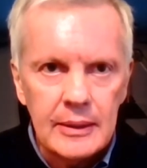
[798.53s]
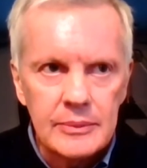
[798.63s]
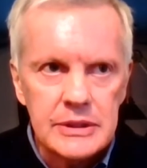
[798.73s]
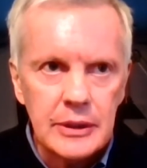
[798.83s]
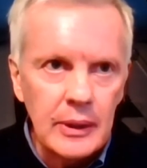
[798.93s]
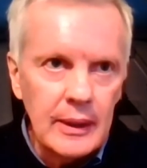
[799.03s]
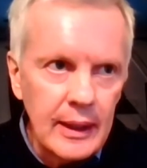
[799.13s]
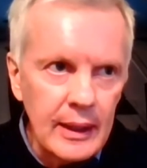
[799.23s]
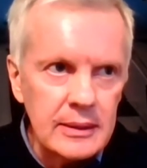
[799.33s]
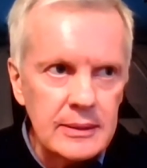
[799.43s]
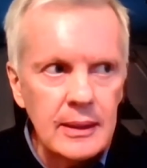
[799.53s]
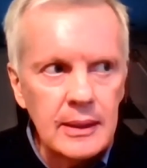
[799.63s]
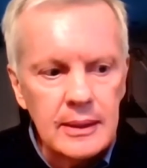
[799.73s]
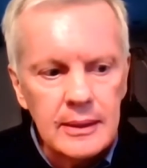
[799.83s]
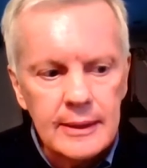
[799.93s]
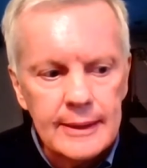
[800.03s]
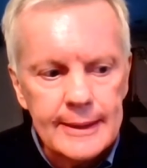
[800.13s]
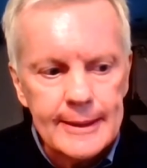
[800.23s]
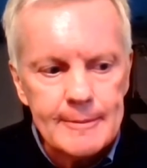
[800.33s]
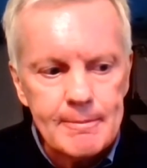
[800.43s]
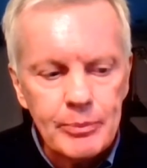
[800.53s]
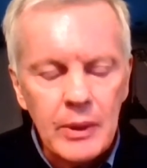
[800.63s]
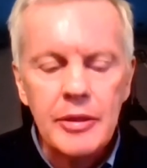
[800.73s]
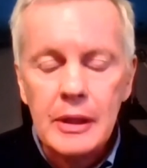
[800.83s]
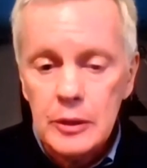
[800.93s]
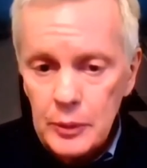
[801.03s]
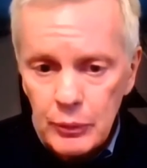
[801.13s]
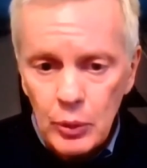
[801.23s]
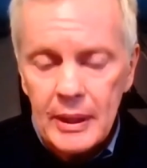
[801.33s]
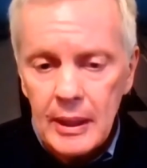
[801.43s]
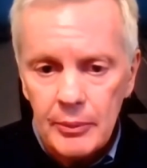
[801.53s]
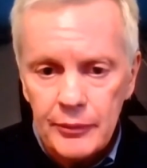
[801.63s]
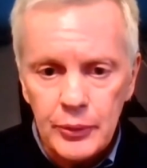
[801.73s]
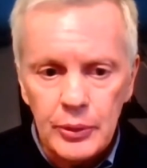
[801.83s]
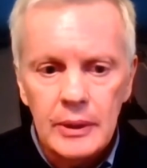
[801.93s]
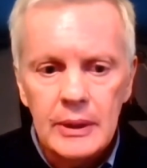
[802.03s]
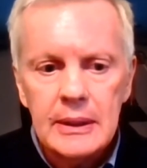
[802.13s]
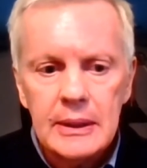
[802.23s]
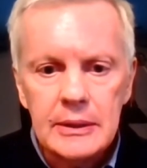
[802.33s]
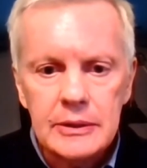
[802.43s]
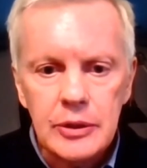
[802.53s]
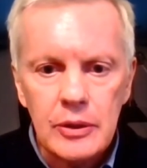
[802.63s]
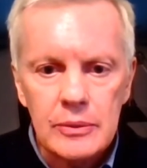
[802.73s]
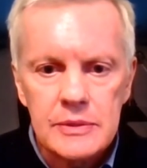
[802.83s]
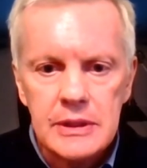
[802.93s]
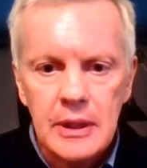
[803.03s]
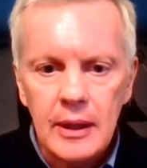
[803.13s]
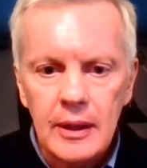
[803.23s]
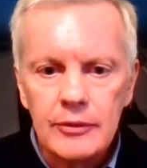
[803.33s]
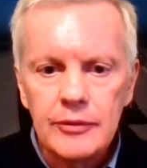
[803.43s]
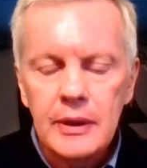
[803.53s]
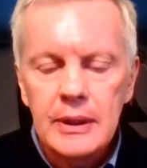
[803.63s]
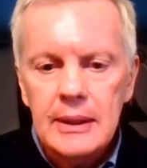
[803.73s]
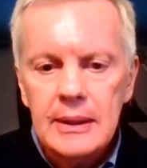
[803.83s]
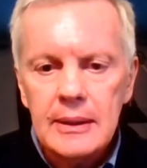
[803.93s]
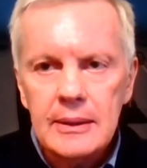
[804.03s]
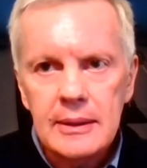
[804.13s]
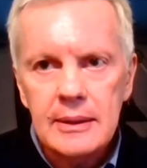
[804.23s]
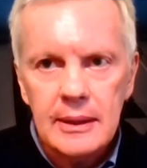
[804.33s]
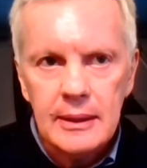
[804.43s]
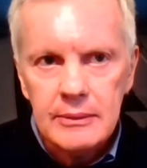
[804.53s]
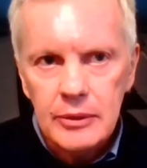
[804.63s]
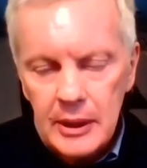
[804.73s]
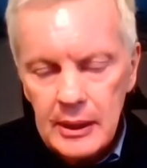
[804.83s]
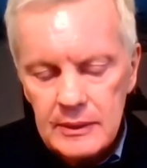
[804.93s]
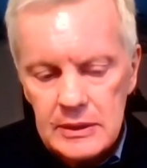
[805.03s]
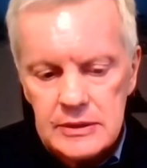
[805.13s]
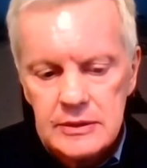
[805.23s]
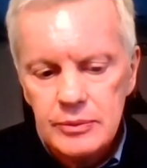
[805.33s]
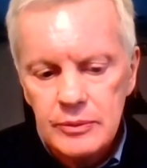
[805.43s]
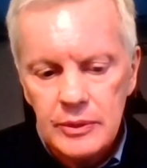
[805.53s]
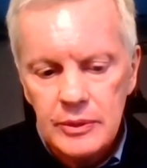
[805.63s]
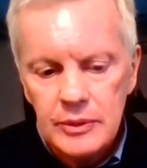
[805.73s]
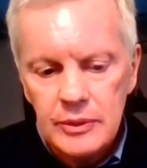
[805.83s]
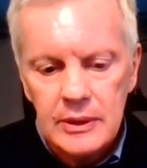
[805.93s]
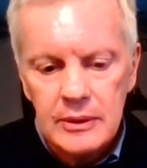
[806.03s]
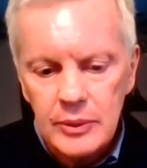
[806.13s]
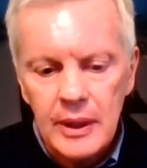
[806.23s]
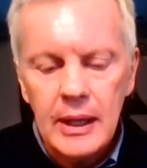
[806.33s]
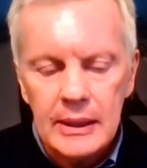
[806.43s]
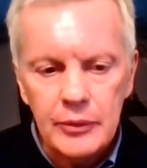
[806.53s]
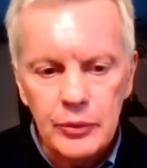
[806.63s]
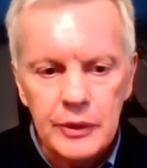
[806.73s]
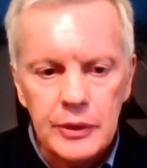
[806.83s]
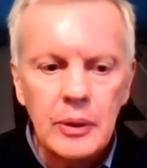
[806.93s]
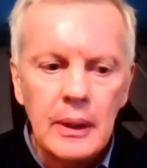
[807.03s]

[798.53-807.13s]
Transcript: So I think learning will be helpful in terms of looking at this with a high level view,